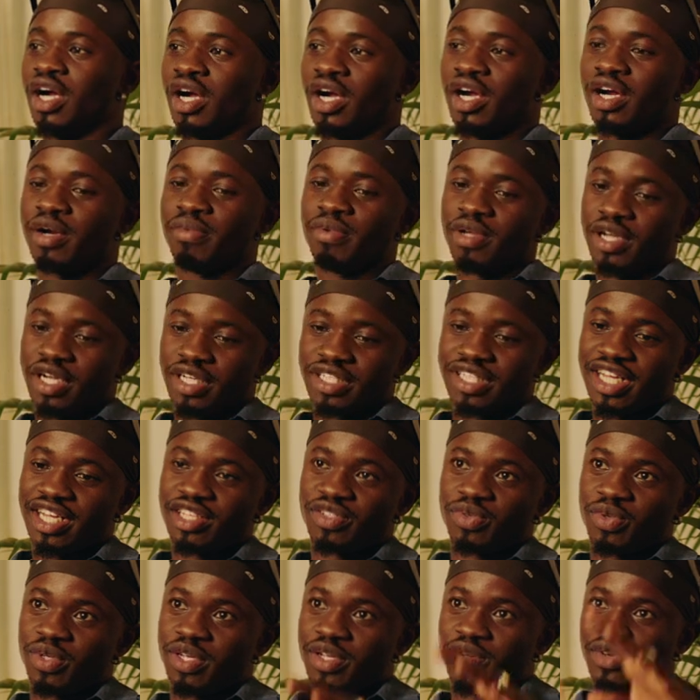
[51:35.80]
younger, because
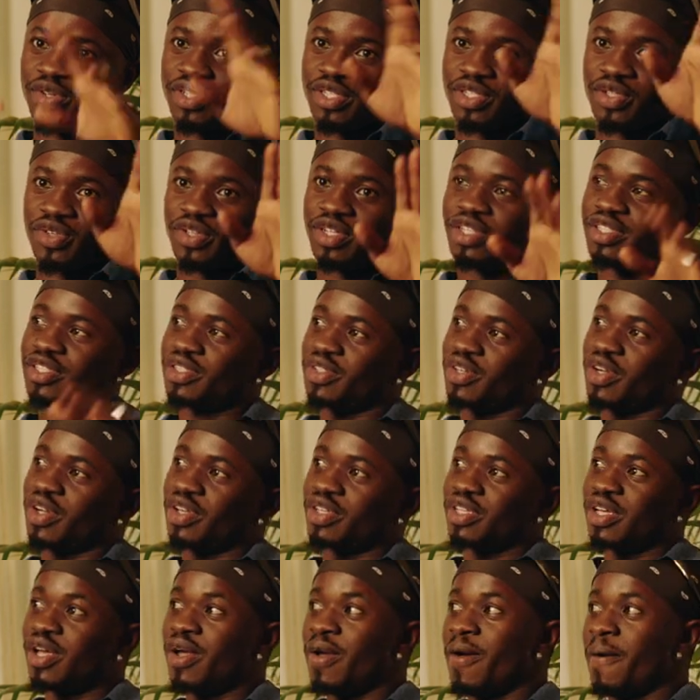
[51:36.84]
that's what they were showing to
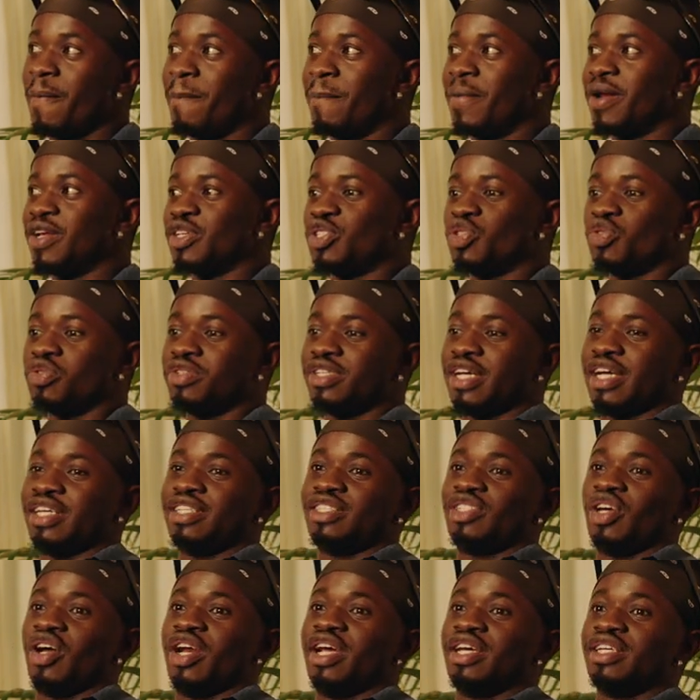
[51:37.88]
us. But as soon as I
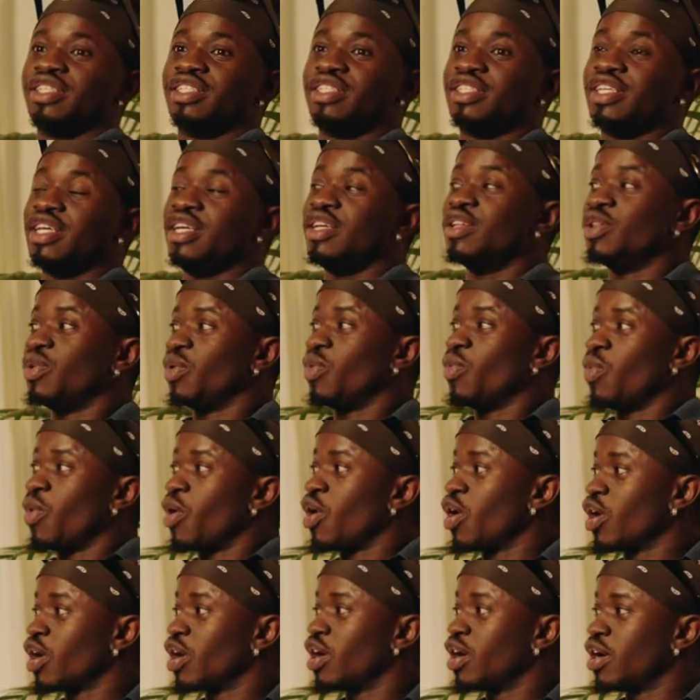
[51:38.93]
started seeing the
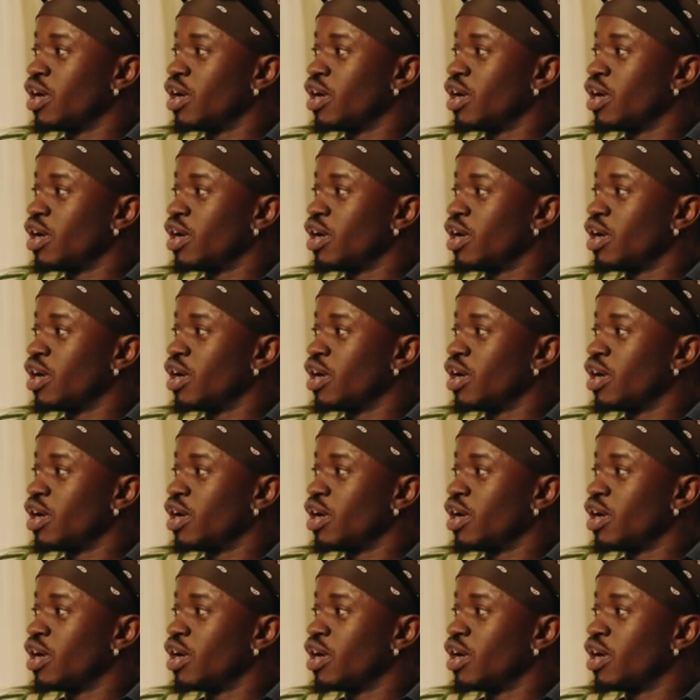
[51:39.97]
work...